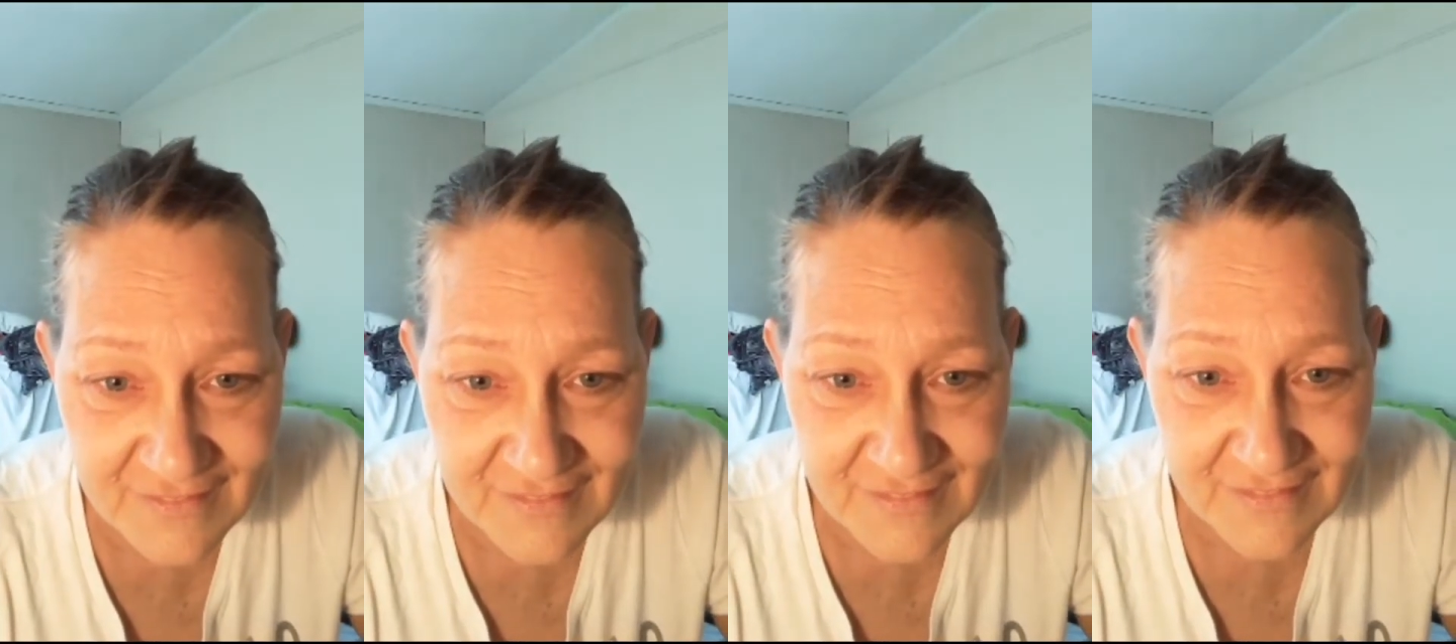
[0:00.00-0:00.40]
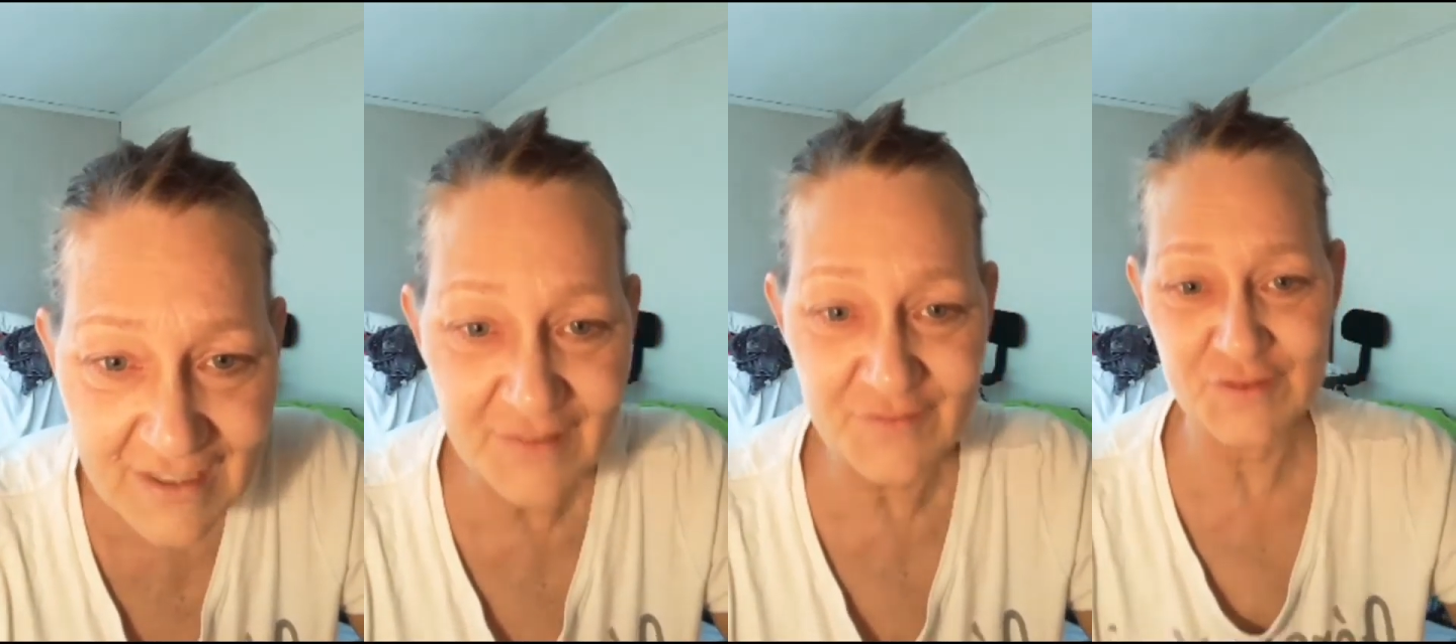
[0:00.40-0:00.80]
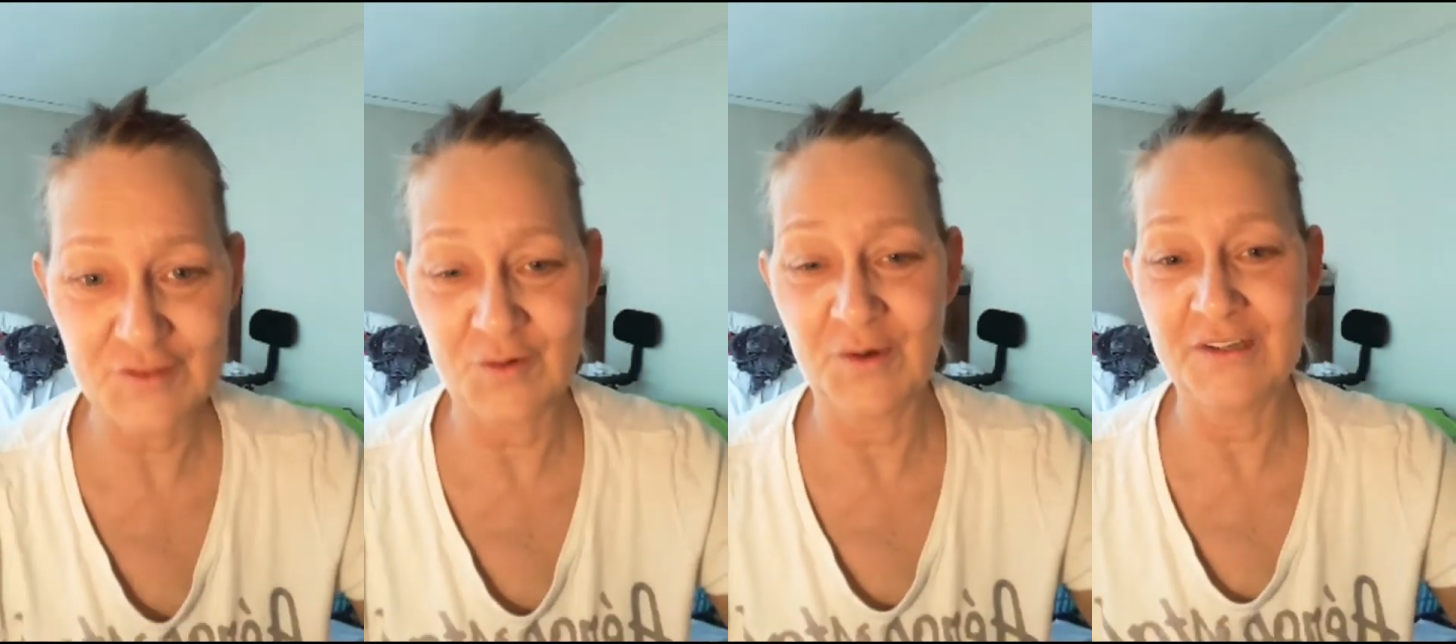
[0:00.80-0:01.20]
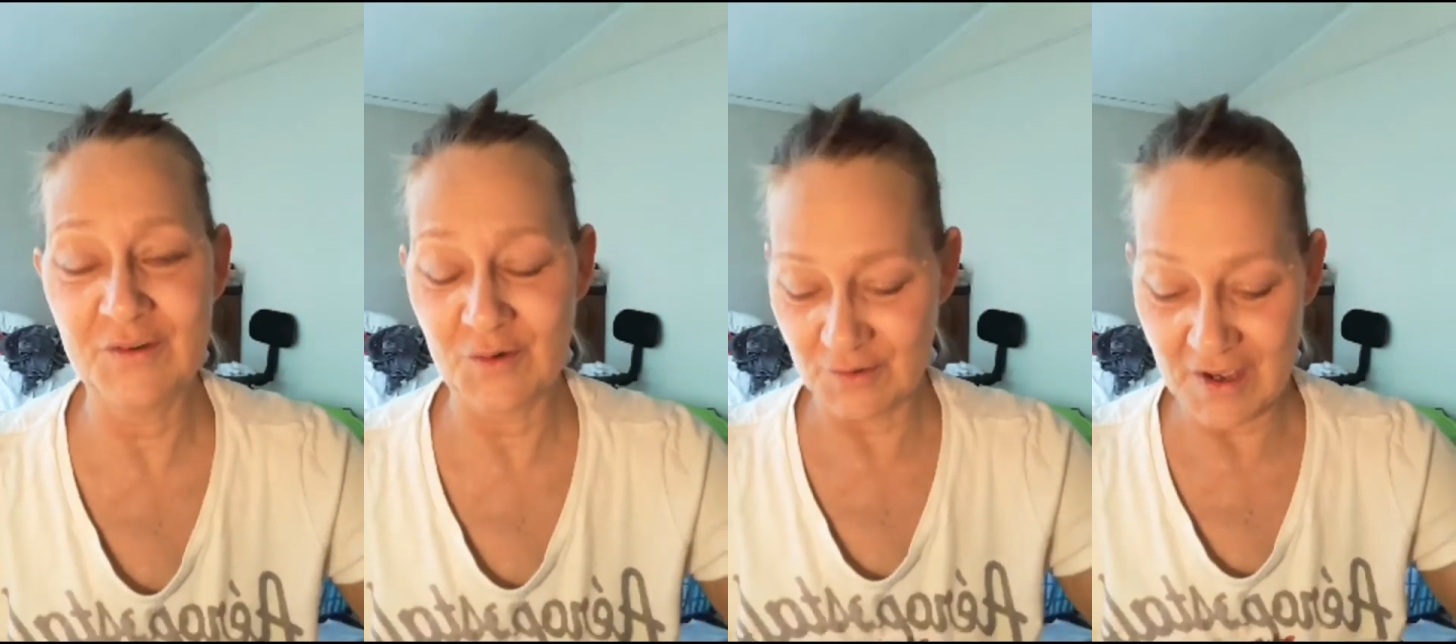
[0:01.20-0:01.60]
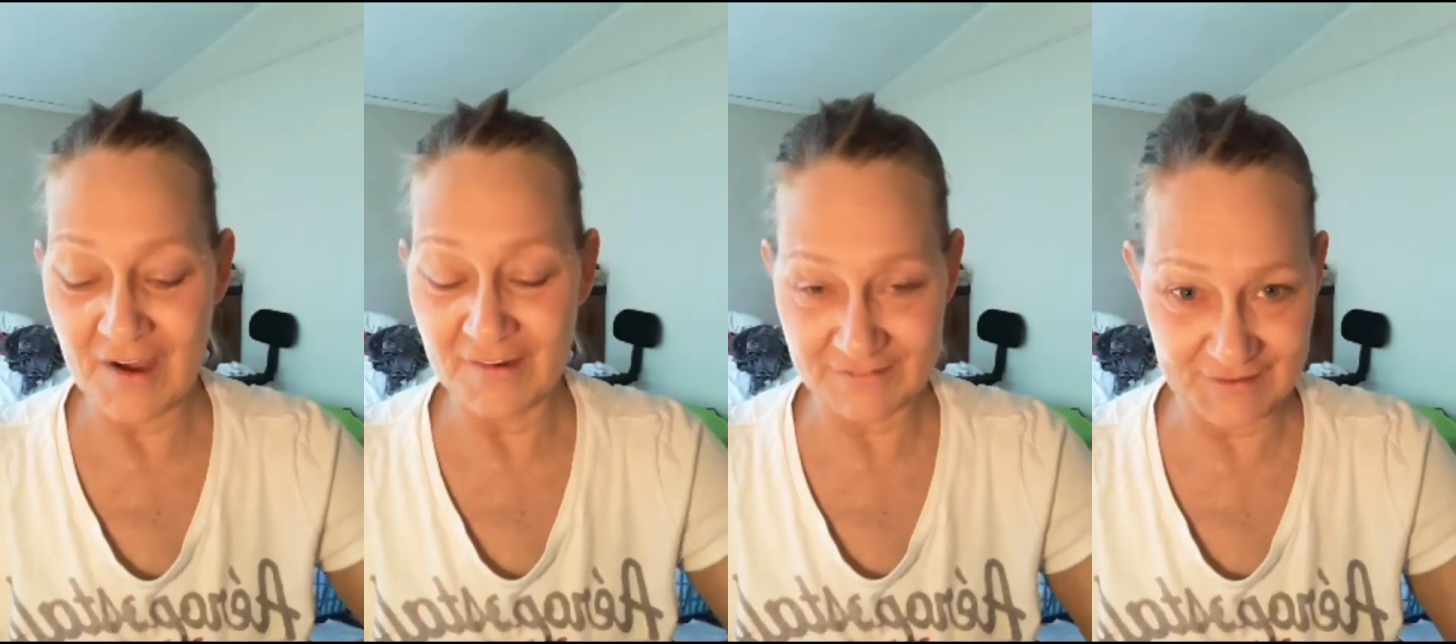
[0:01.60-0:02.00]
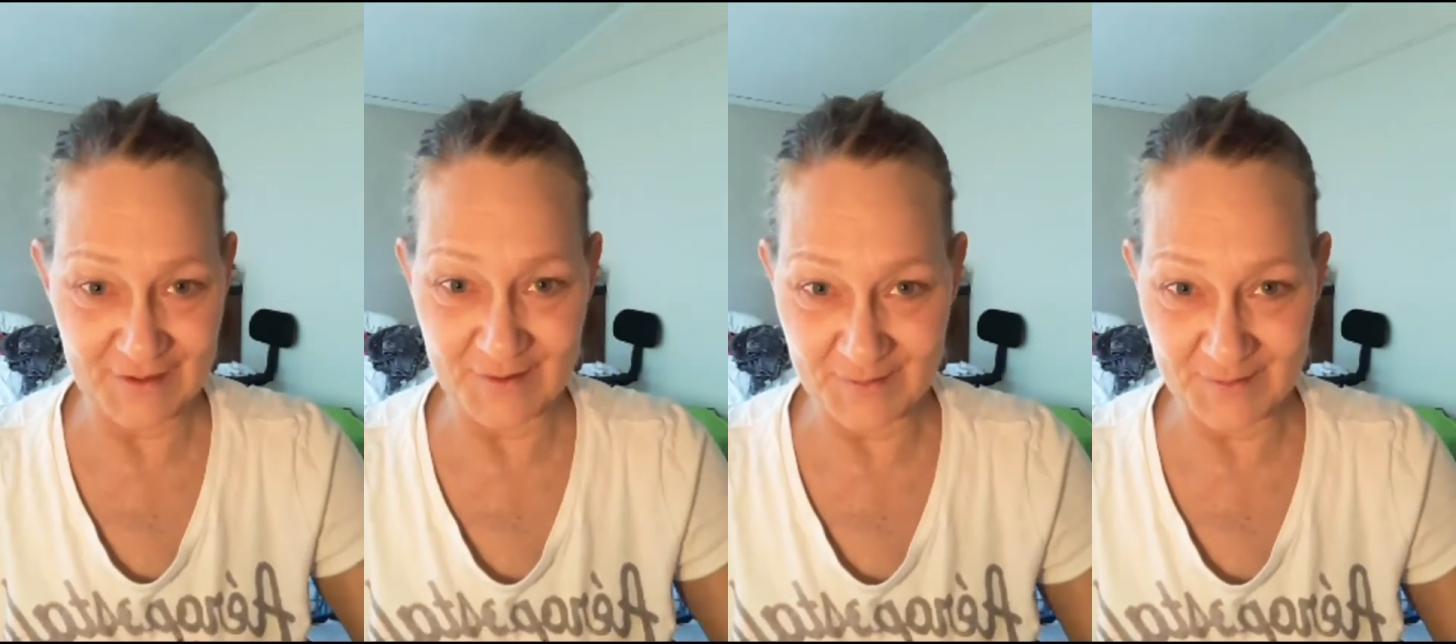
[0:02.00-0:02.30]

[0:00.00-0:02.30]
They had the screen door locked. Yup.